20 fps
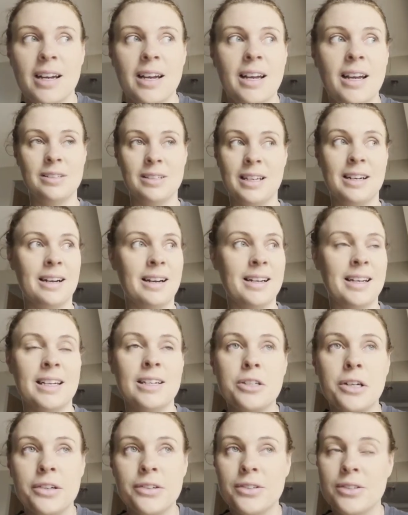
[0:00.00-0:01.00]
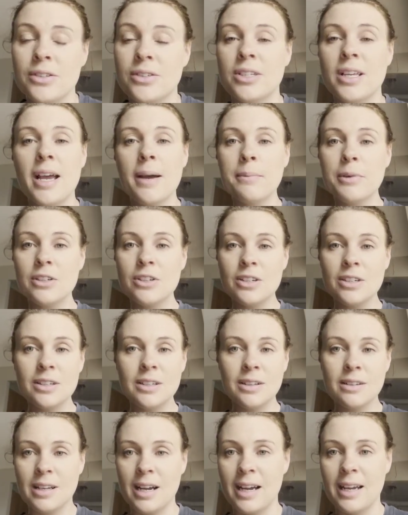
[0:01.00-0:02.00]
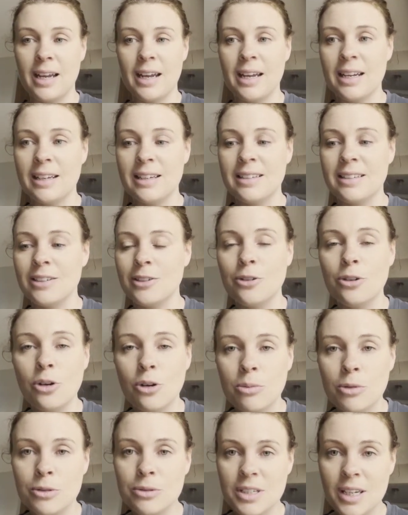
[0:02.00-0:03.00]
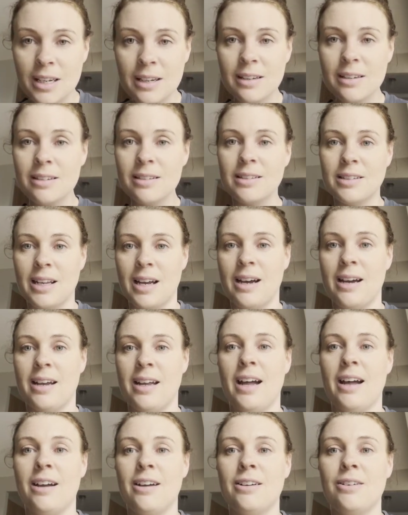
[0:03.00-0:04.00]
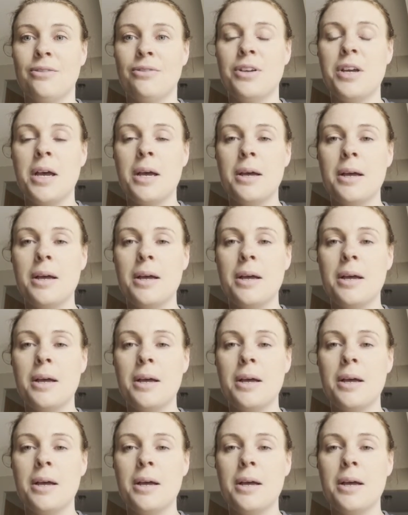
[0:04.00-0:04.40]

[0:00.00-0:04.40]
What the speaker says: She said, I eat toasted sandwiches, I eat normal dinners, I have